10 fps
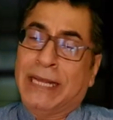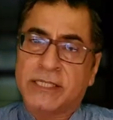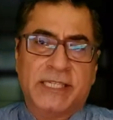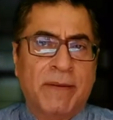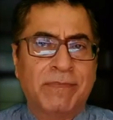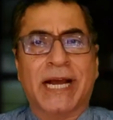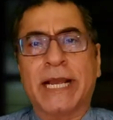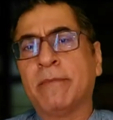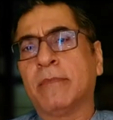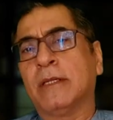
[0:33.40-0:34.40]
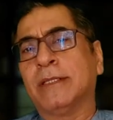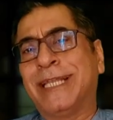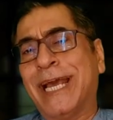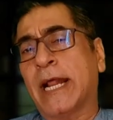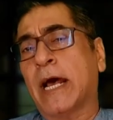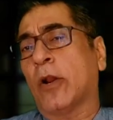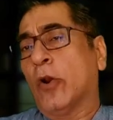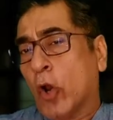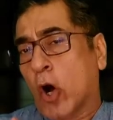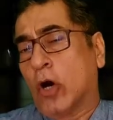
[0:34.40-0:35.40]
At the same time, there are
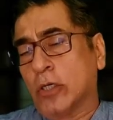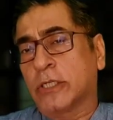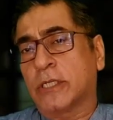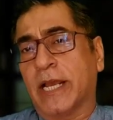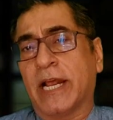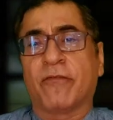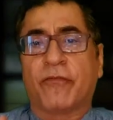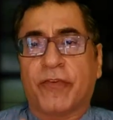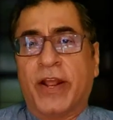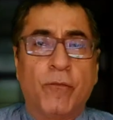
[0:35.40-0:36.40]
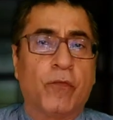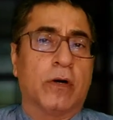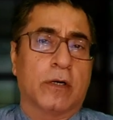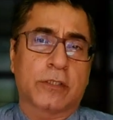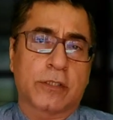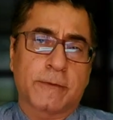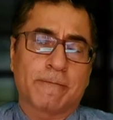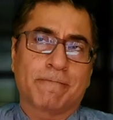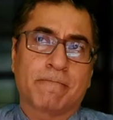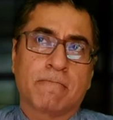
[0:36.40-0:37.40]
laws and frameworks
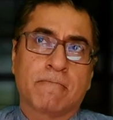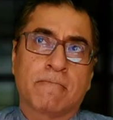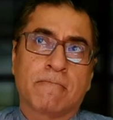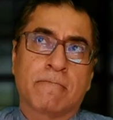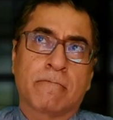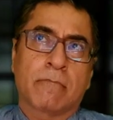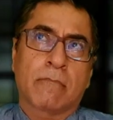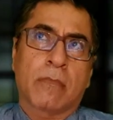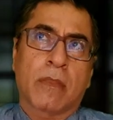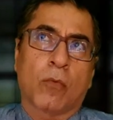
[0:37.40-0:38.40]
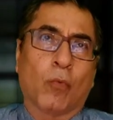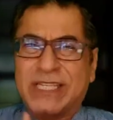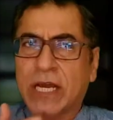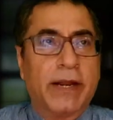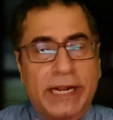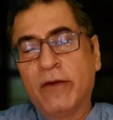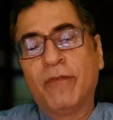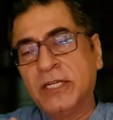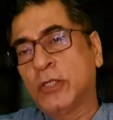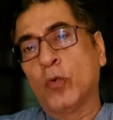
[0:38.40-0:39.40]
which are
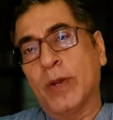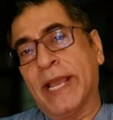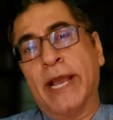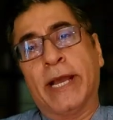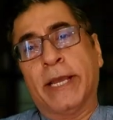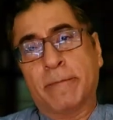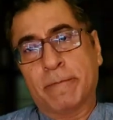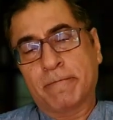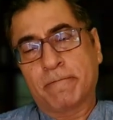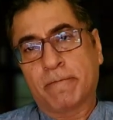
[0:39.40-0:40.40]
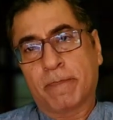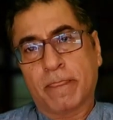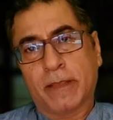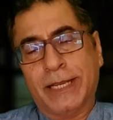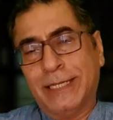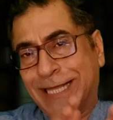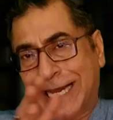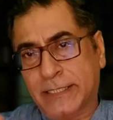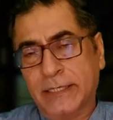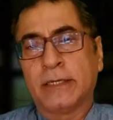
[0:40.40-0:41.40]
relevant to AI in
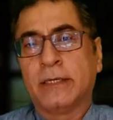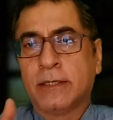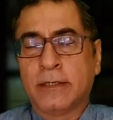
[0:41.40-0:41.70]
that